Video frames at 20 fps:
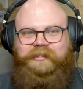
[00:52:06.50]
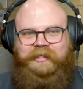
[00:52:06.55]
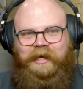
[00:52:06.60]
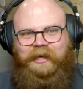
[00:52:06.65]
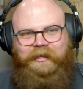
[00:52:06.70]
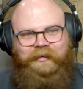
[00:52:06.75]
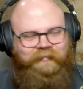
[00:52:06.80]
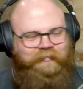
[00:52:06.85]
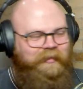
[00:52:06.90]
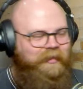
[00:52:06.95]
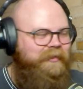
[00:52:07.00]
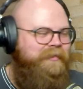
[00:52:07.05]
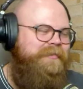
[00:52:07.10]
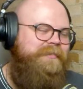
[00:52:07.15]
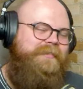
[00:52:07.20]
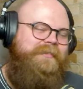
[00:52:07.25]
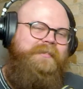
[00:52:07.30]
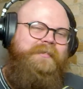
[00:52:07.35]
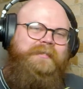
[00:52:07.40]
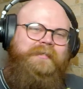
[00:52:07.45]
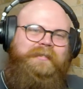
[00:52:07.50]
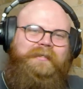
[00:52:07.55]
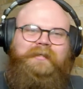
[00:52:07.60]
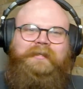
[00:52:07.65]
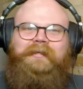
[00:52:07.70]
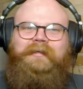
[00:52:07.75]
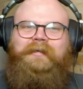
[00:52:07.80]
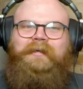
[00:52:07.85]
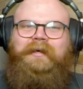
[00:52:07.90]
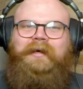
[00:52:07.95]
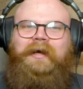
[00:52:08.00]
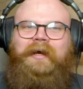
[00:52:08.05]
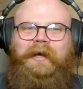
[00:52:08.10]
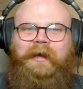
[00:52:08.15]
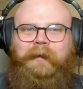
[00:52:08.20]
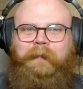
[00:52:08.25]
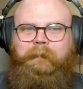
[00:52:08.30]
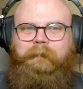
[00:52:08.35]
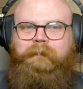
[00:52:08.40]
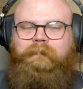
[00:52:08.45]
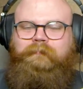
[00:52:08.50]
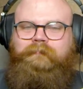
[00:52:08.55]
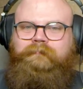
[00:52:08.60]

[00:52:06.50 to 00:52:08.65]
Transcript: kind of things. Um,